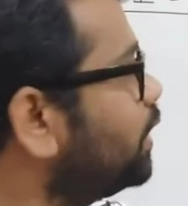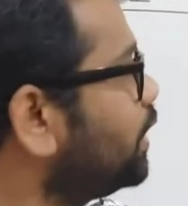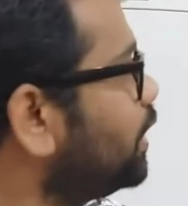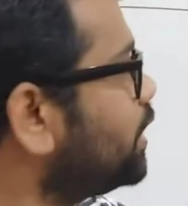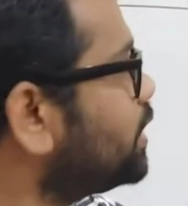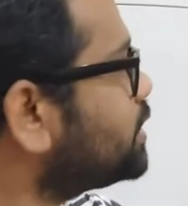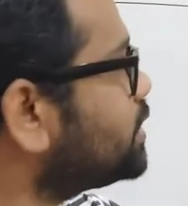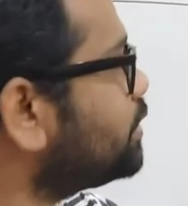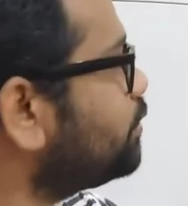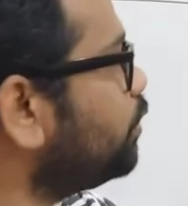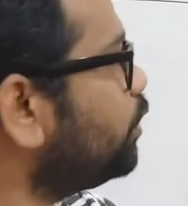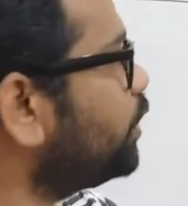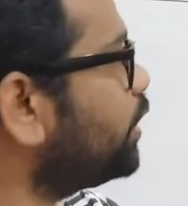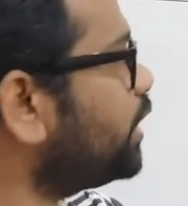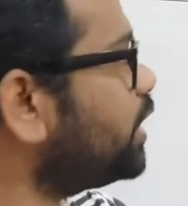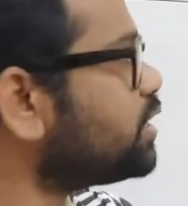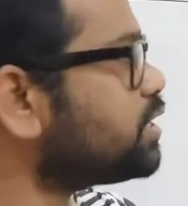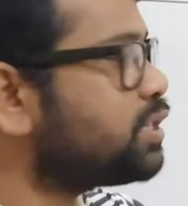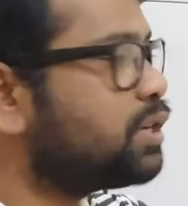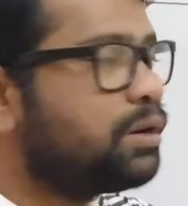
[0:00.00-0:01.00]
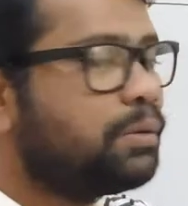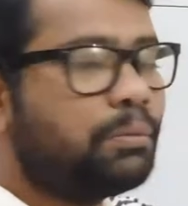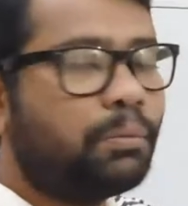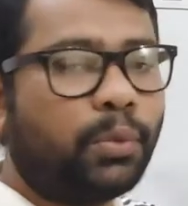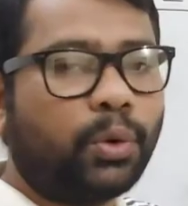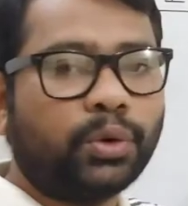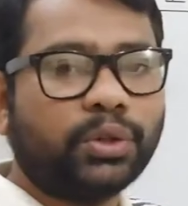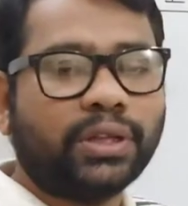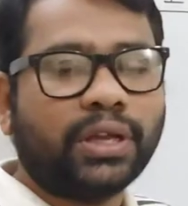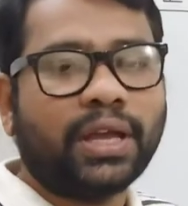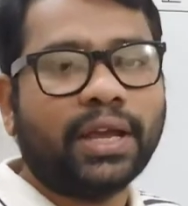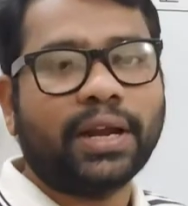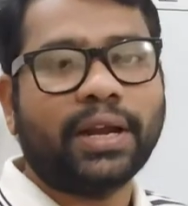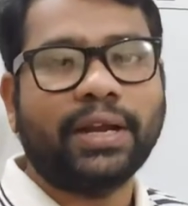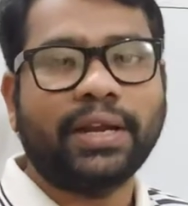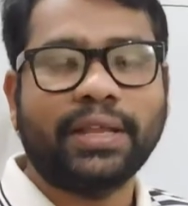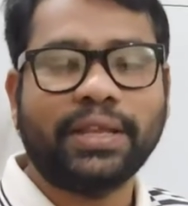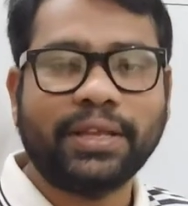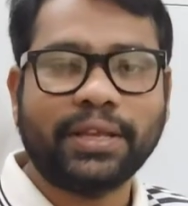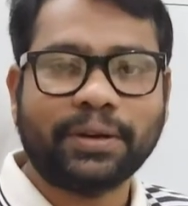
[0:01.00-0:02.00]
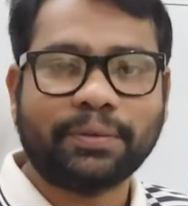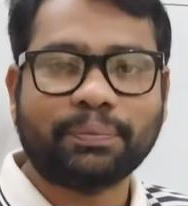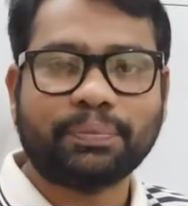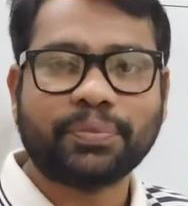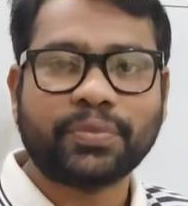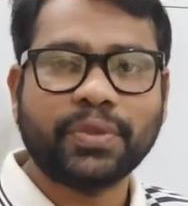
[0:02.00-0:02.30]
Less the voltage, more the current here.